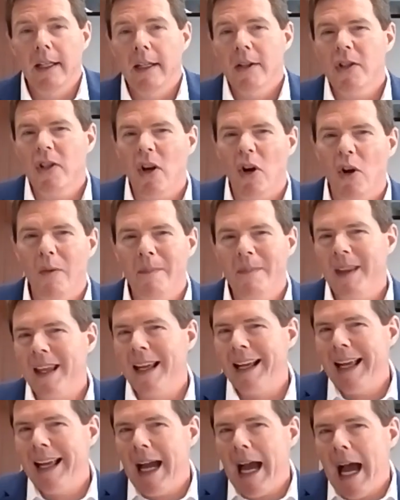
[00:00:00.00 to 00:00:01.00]
So
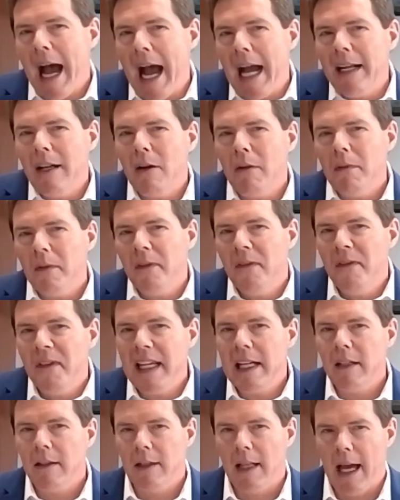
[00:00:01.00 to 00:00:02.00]
I don't
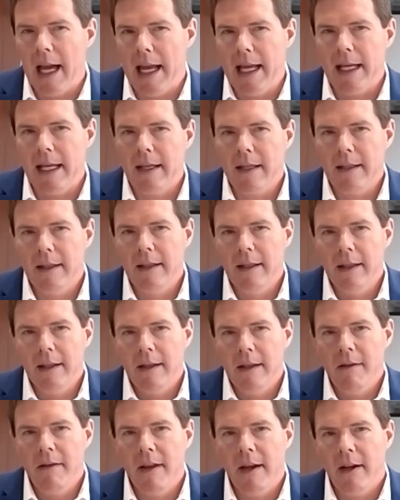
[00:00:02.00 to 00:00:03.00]
feel like
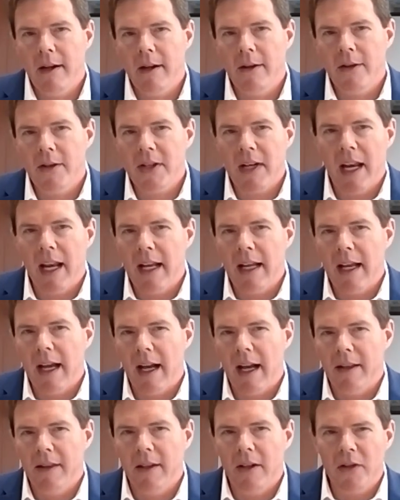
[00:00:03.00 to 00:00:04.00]
there's
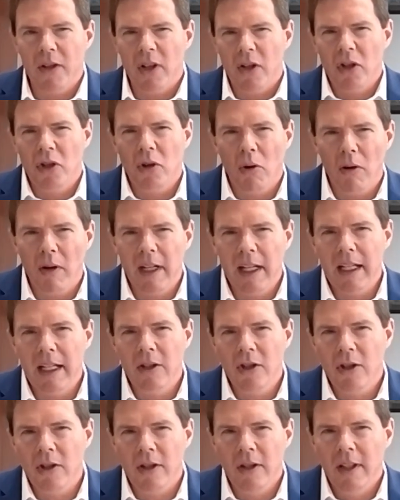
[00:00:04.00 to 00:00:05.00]
a
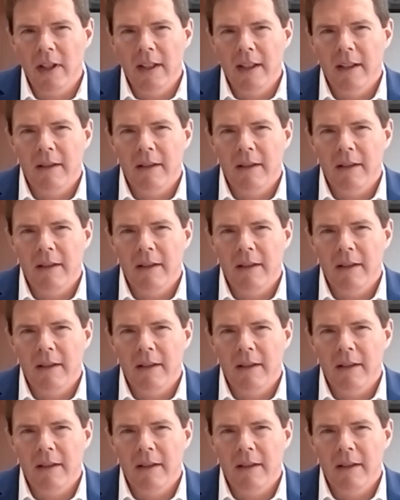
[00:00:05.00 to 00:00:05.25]
shortage